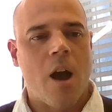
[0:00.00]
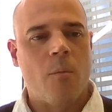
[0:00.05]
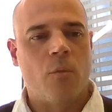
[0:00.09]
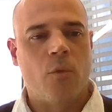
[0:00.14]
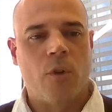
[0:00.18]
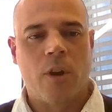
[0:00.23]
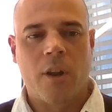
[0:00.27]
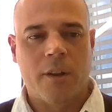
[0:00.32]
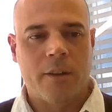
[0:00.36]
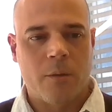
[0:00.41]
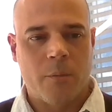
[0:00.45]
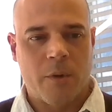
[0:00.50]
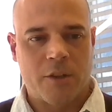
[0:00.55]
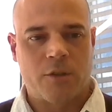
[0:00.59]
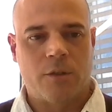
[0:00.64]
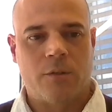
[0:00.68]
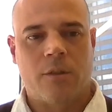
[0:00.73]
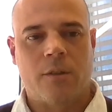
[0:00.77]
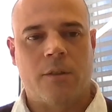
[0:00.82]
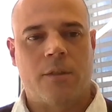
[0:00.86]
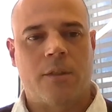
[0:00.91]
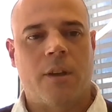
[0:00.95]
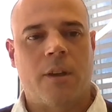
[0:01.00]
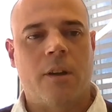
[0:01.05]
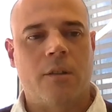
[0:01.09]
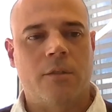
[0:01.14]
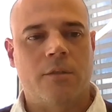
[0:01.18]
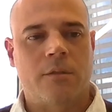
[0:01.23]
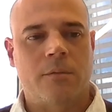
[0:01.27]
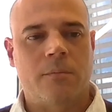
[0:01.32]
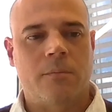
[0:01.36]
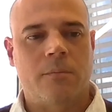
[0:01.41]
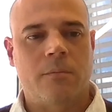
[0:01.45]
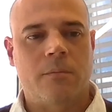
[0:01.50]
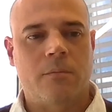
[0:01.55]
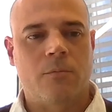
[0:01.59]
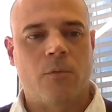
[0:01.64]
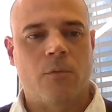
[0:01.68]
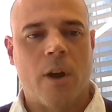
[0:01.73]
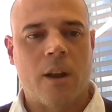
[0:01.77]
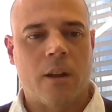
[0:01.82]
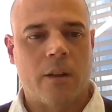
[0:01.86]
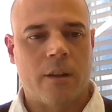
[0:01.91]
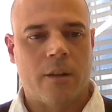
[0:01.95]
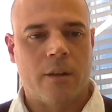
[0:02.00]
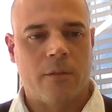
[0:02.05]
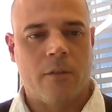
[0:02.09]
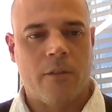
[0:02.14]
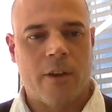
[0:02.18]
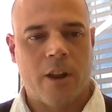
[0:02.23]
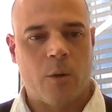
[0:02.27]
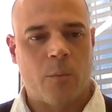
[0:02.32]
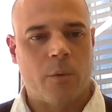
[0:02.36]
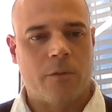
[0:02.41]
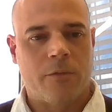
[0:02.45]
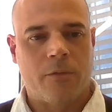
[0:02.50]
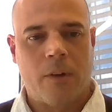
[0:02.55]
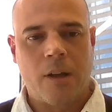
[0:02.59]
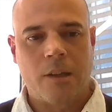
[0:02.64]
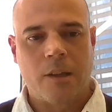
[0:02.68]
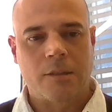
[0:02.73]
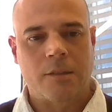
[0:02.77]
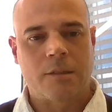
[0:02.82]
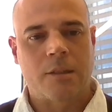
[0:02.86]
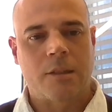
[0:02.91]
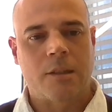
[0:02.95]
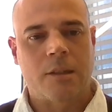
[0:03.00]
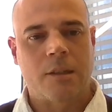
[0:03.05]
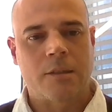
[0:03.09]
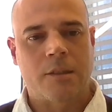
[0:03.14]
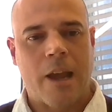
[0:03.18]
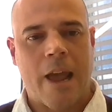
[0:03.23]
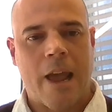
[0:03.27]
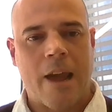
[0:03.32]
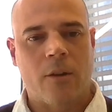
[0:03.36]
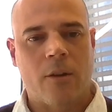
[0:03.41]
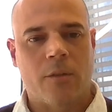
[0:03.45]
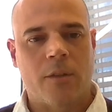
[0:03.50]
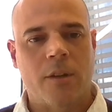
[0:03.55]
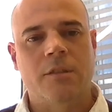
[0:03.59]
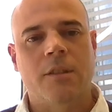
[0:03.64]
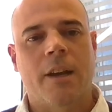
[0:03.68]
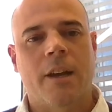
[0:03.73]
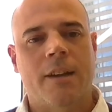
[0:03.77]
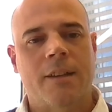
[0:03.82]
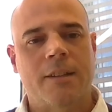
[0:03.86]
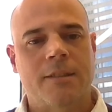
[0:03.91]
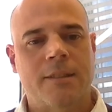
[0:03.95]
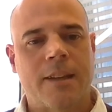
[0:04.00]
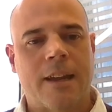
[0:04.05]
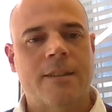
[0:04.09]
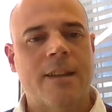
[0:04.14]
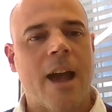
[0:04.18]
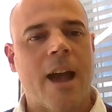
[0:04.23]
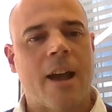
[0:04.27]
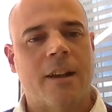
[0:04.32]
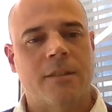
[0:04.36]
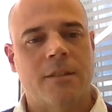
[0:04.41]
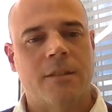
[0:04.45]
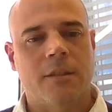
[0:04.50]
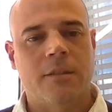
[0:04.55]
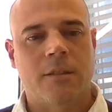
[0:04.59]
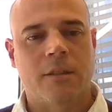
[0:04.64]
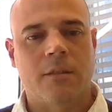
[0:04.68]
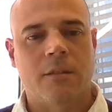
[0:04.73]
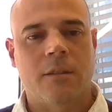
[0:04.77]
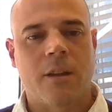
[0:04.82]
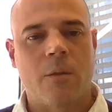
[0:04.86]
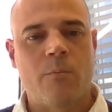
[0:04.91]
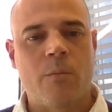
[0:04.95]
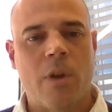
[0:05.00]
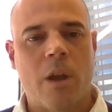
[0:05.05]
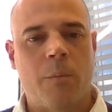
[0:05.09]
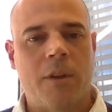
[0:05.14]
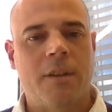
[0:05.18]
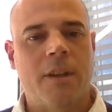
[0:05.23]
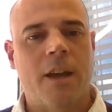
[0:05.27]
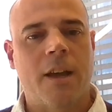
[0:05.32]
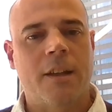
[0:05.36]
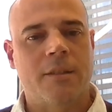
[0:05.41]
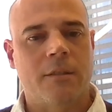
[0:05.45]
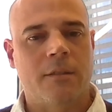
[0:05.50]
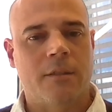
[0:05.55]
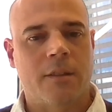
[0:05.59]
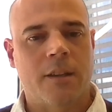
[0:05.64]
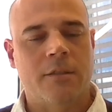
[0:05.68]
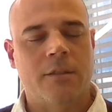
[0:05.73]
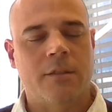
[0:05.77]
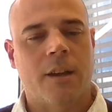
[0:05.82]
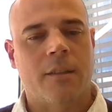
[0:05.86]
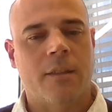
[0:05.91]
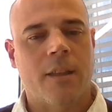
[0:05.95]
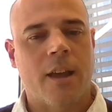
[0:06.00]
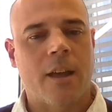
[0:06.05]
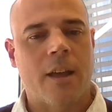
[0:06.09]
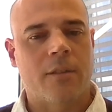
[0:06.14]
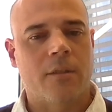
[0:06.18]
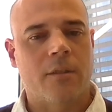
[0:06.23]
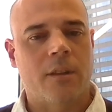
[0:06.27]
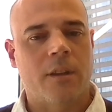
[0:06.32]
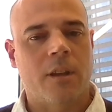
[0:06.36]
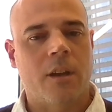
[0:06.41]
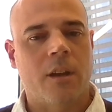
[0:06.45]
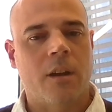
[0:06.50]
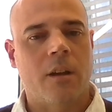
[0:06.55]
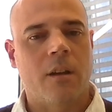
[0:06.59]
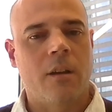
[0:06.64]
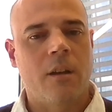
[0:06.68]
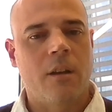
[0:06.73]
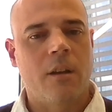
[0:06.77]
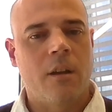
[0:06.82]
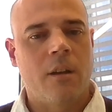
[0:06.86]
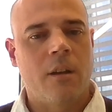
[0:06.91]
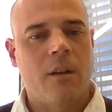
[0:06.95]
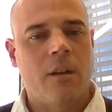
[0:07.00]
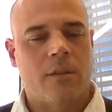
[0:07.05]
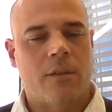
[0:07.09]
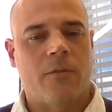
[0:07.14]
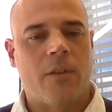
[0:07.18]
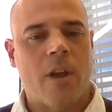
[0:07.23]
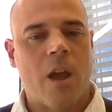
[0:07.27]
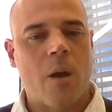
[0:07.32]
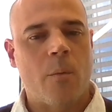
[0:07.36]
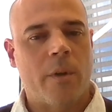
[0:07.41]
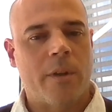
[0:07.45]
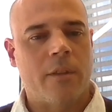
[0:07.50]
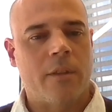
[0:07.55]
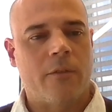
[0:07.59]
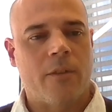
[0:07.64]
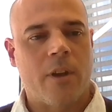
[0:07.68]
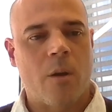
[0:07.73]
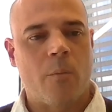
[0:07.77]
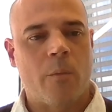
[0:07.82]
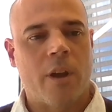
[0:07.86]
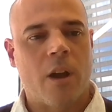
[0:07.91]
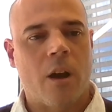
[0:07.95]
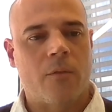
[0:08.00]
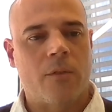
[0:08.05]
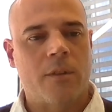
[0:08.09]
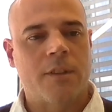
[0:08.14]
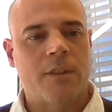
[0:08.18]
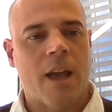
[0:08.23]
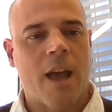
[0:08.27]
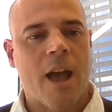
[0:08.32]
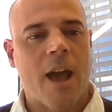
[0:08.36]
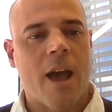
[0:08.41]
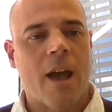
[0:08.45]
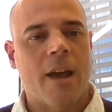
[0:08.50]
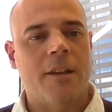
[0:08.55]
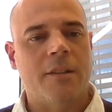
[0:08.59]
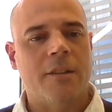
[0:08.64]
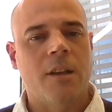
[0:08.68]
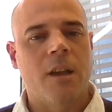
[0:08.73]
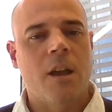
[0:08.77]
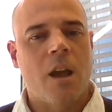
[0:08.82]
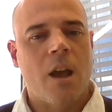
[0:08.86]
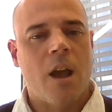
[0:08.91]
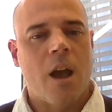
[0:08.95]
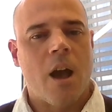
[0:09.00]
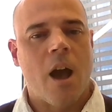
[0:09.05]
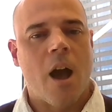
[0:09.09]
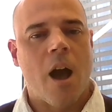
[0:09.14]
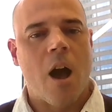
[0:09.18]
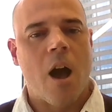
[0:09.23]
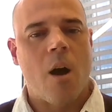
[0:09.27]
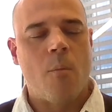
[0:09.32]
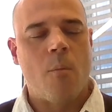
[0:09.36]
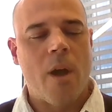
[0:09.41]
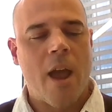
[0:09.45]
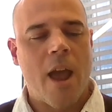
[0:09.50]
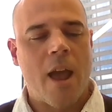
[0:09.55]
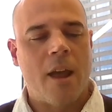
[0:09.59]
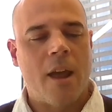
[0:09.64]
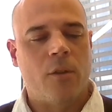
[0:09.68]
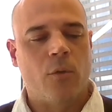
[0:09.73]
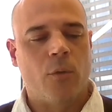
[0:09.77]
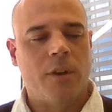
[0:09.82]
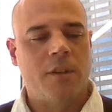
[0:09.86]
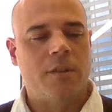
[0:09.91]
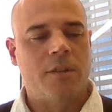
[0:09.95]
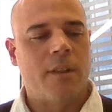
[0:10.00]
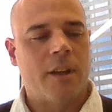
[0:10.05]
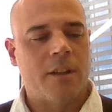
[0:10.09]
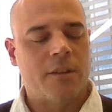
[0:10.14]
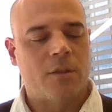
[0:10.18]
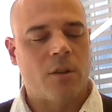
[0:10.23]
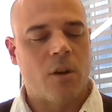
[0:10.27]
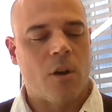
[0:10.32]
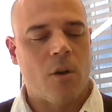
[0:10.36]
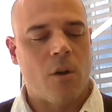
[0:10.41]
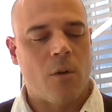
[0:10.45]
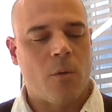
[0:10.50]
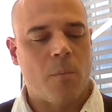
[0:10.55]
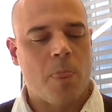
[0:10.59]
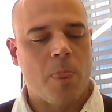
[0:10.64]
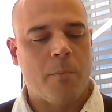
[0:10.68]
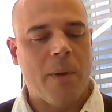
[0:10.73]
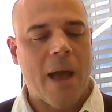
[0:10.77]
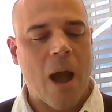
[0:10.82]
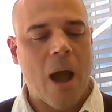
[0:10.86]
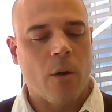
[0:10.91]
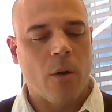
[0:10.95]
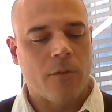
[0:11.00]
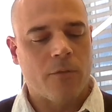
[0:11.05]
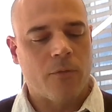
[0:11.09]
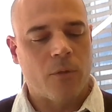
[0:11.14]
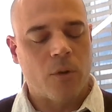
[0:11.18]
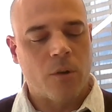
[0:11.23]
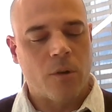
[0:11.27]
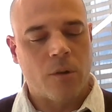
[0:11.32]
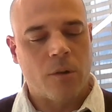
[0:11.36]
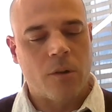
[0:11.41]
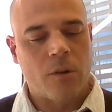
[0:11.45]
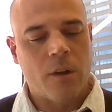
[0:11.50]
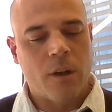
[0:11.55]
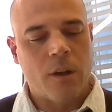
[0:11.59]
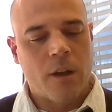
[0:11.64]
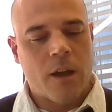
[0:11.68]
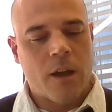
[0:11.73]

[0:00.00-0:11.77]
really to make sure that there's readily available funds to handle things like estate taxes and maybe debts and things like that that the family and the family office has. And the reason that's so powerful